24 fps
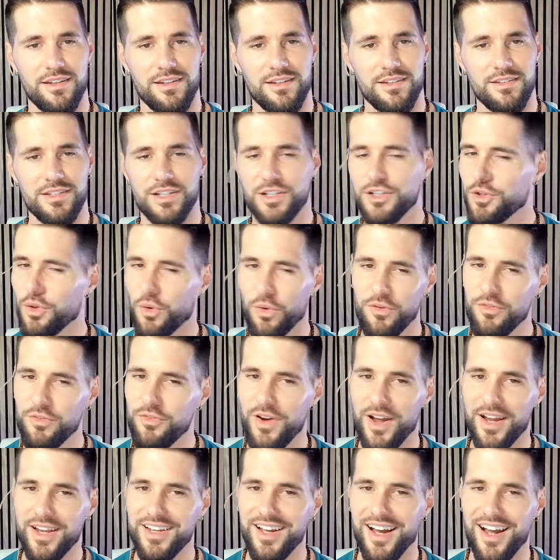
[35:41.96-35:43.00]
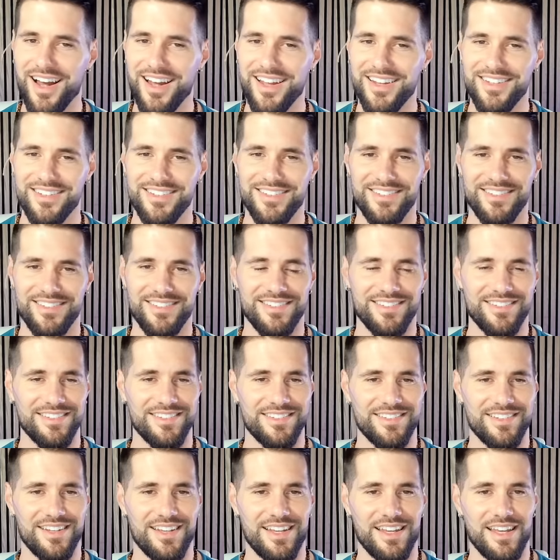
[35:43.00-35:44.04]
To glorify God.
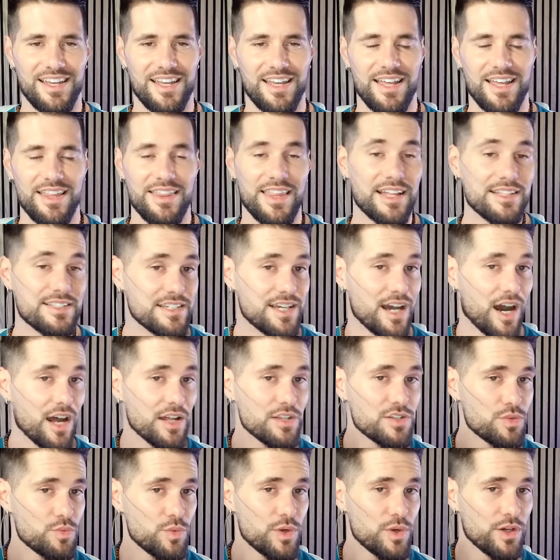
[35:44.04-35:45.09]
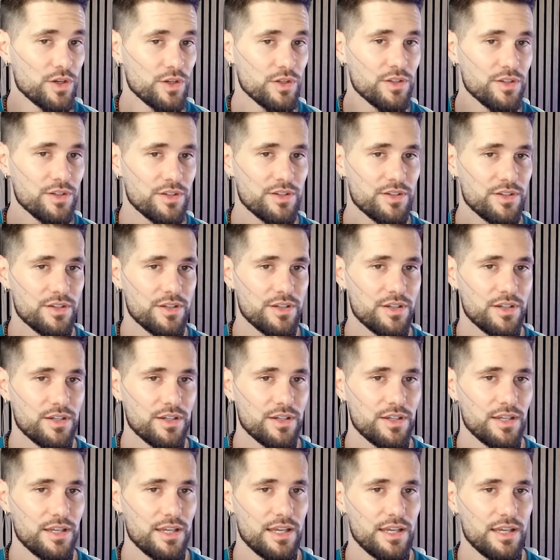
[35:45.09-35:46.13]
That's God's will
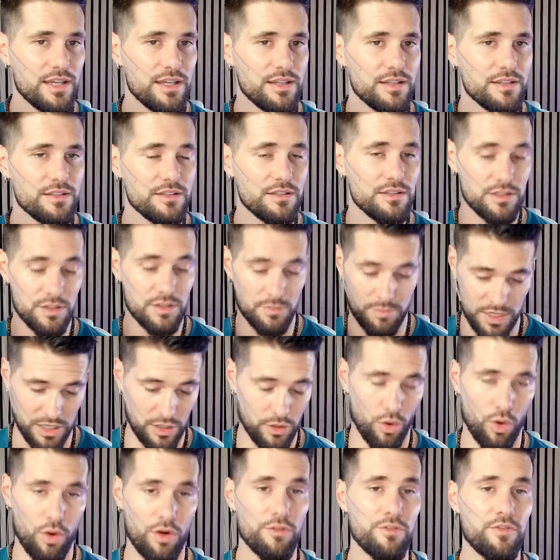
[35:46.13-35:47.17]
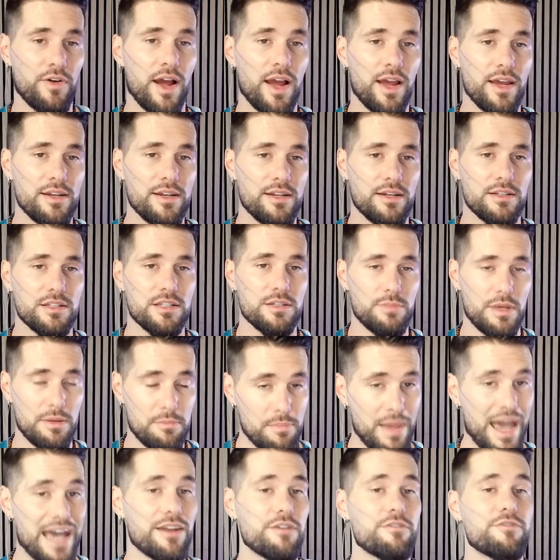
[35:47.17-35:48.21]
to be glorified, to be
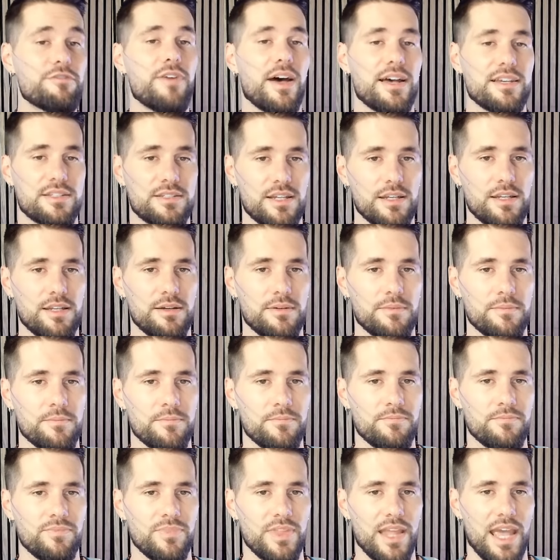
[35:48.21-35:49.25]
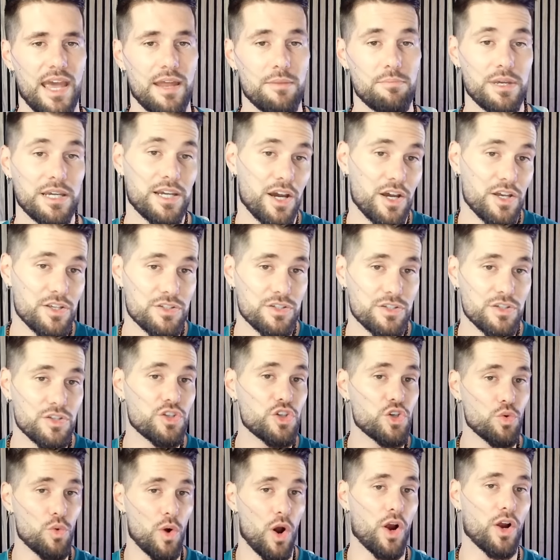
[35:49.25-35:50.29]
manifested. And because
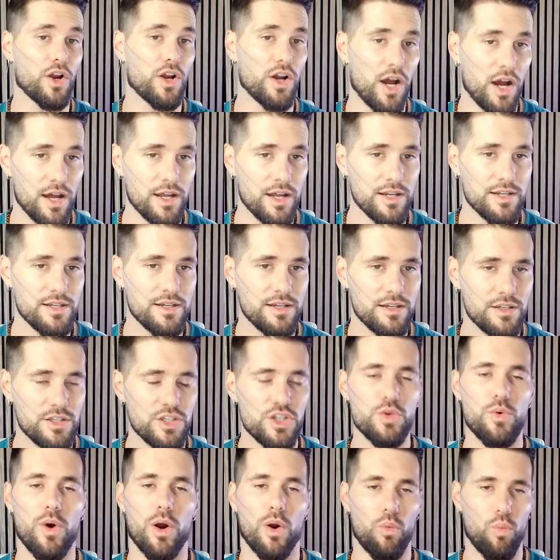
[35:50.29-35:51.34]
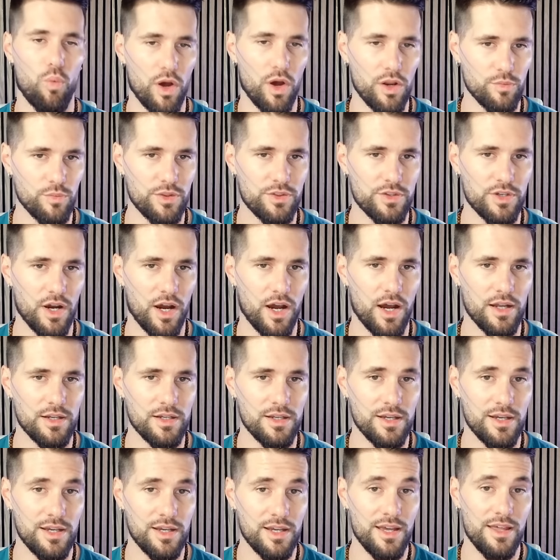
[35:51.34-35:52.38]
you are God, you are one with God,
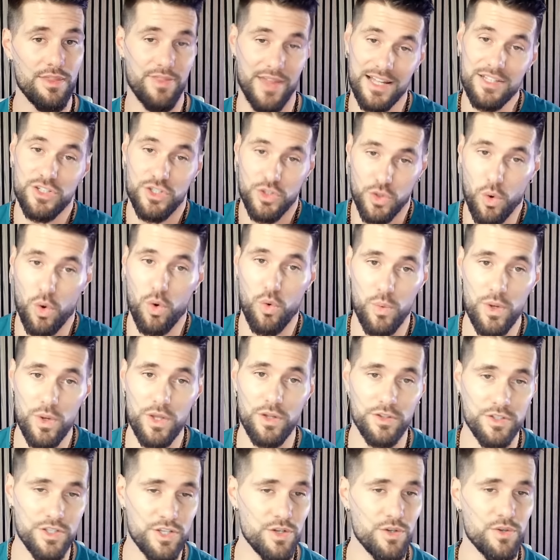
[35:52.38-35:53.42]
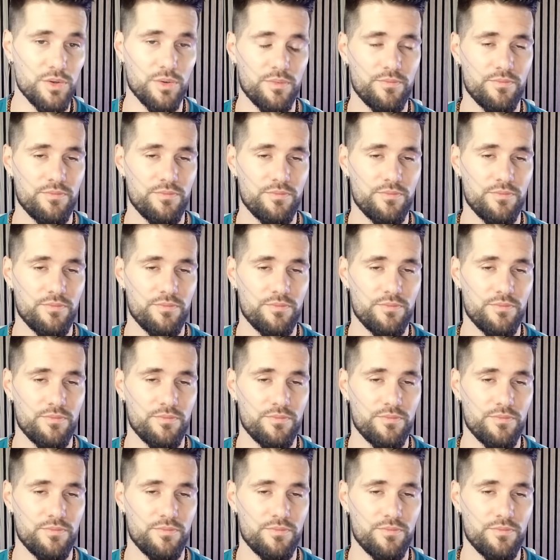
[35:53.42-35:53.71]
that's your will too.